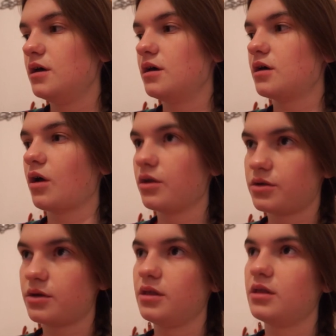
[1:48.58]

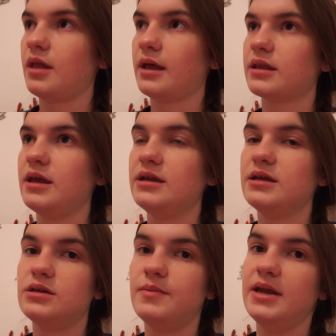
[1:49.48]
Constant, like, needing
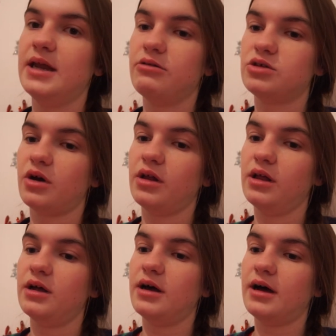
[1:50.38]
to be near a
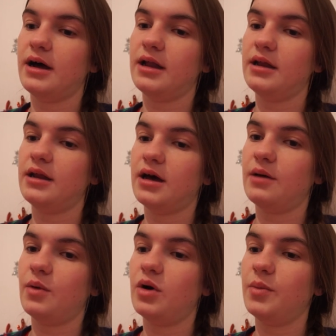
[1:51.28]
toilet. And I'm
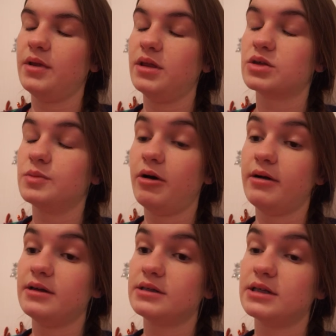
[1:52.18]
hoping that tomorrow
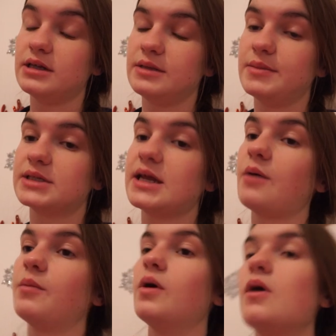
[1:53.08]
it's the cinema's down,
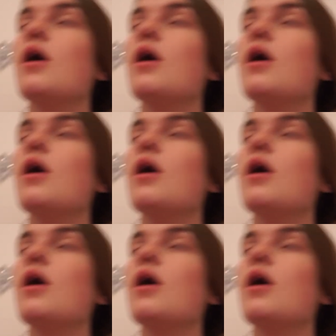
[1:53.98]
but,